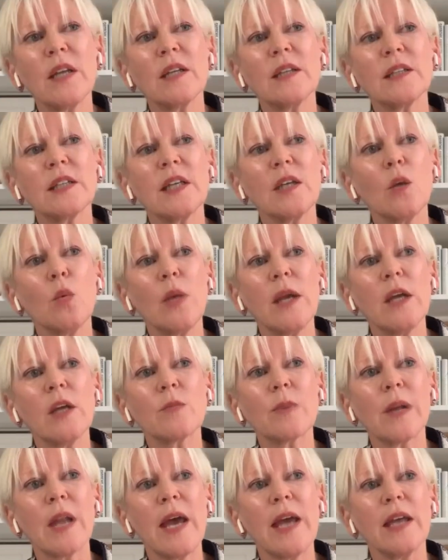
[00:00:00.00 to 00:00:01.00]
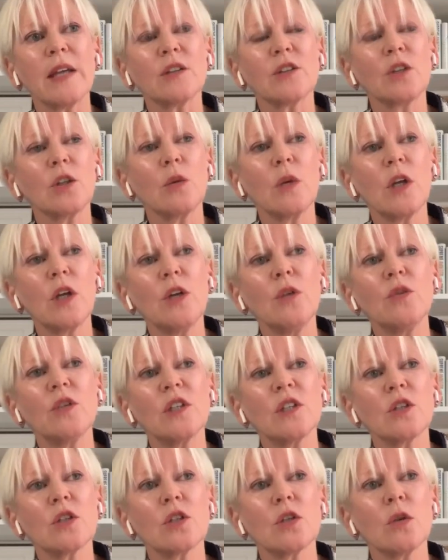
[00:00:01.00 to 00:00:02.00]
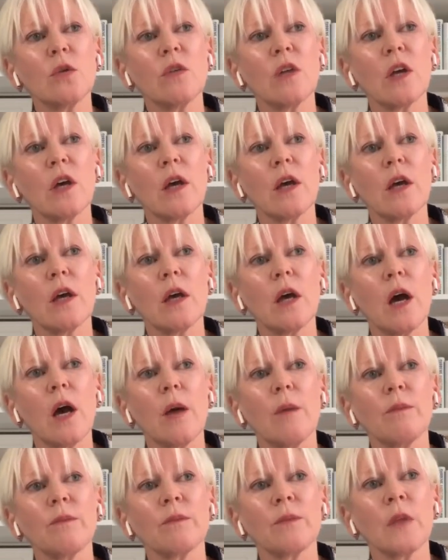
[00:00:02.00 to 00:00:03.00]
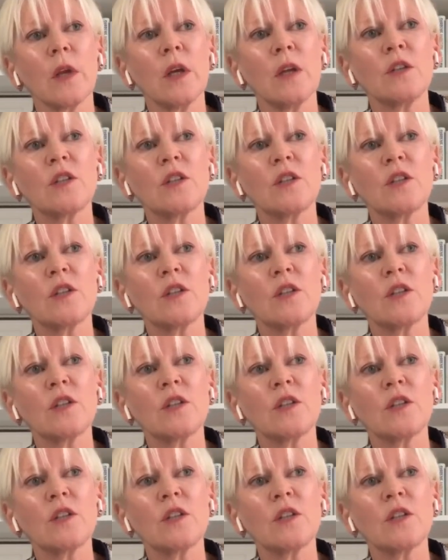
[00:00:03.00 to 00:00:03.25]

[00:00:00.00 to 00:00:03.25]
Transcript: Britain's in a weird place. You alluded to the,